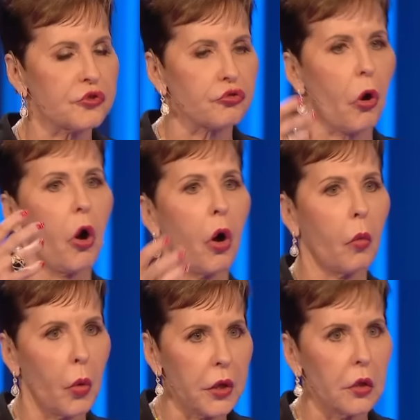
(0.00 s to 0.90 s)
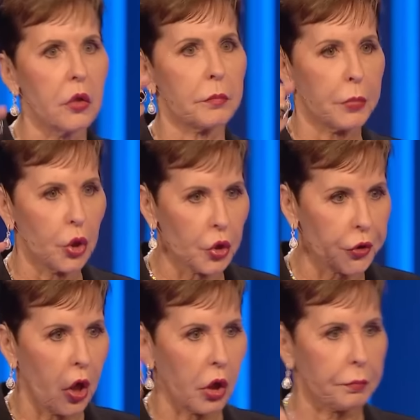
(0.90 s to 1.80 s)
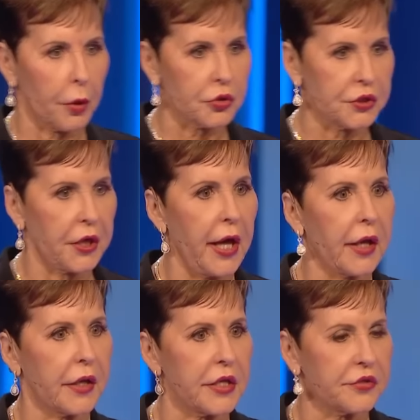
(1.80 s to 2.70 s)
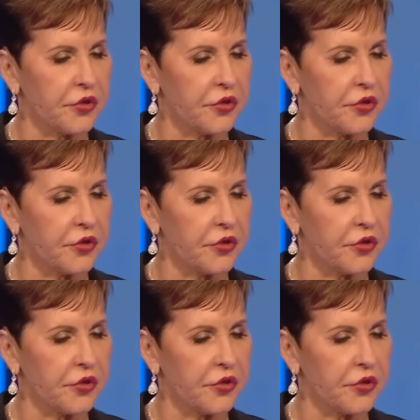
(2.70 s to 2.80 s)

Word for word: strong willed bulldog personality